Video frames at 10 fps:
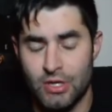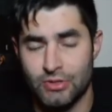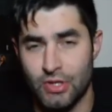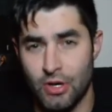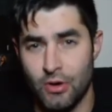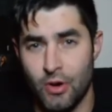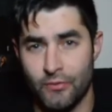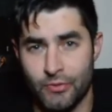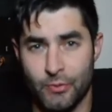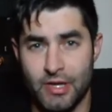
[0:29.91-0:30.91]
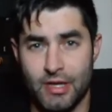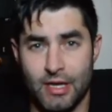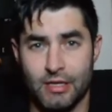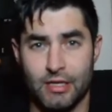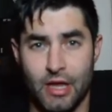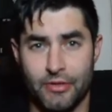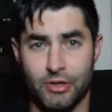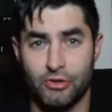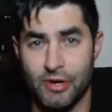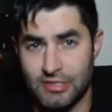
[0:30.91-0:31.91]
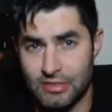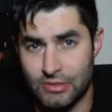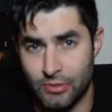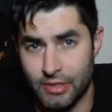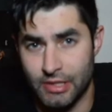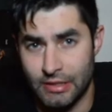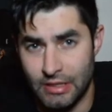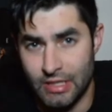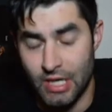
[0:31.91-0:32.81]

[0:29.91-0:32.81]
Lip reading: So over the weekend, another crazy story